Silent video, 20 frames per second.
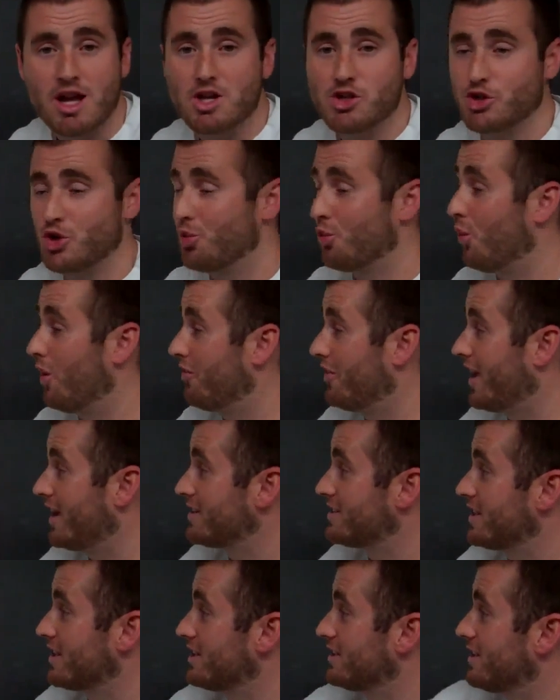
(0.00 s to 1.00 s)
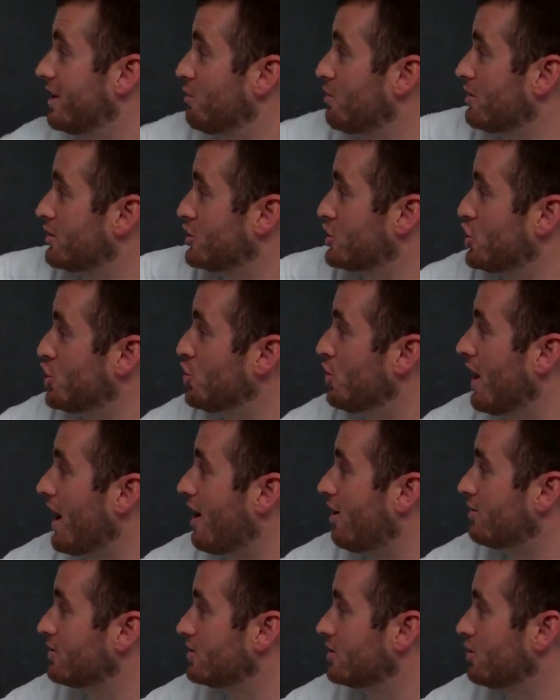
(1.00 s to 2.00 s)
So what they said is they want two
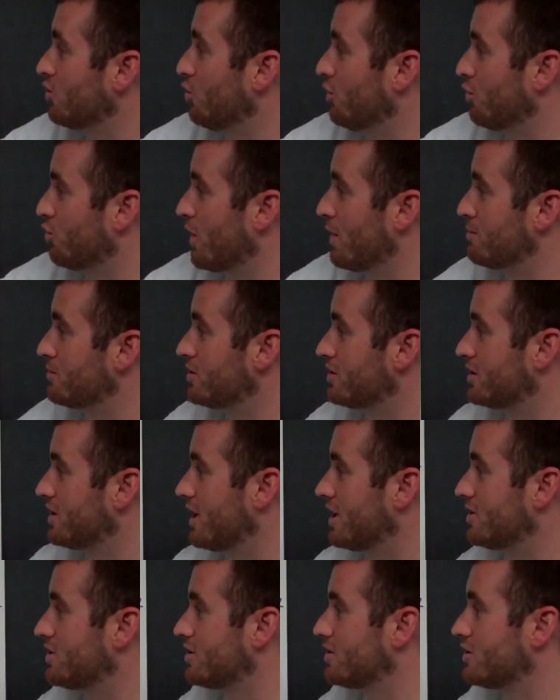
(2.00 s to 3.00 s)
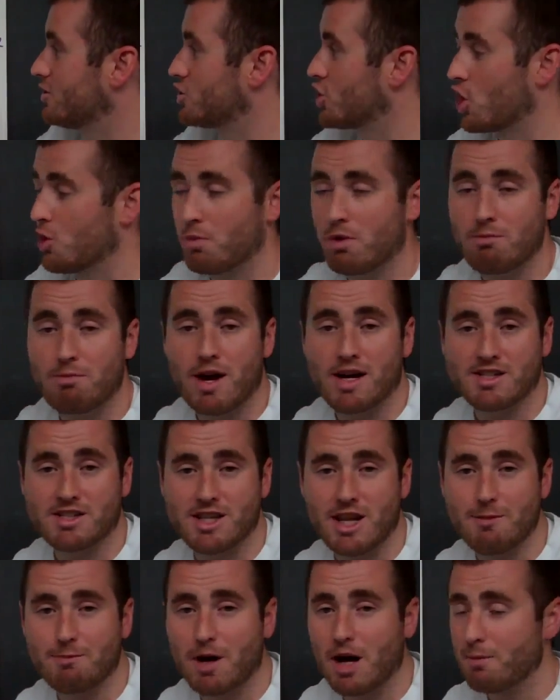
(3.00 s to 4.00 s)
houses with representation determined by
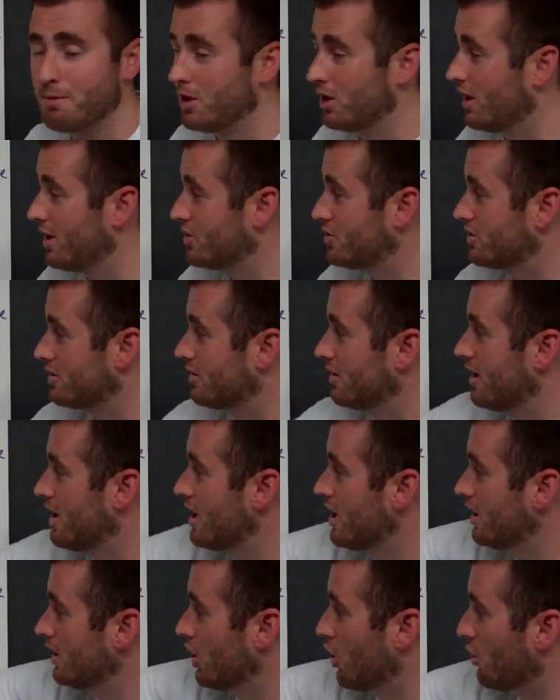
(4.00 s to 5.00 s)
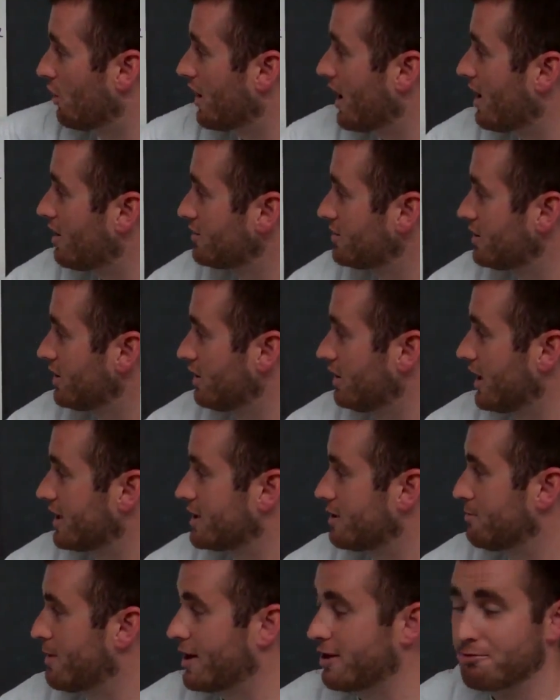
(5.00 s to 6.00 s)
state population. Lower house
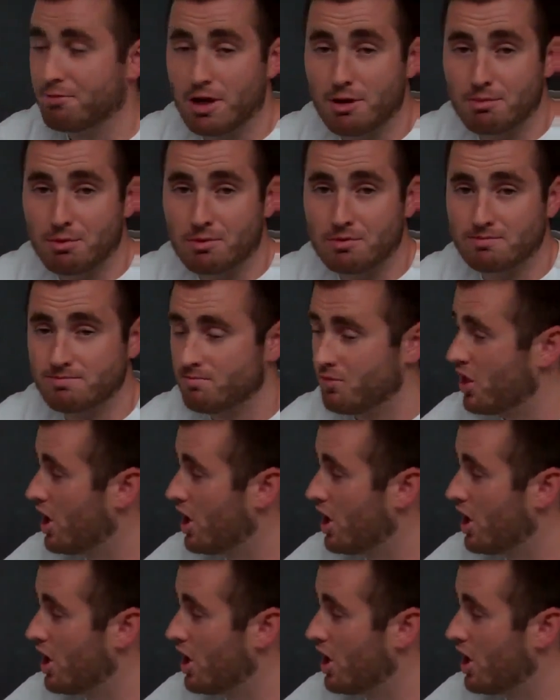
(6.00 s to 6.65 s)
elected by the people,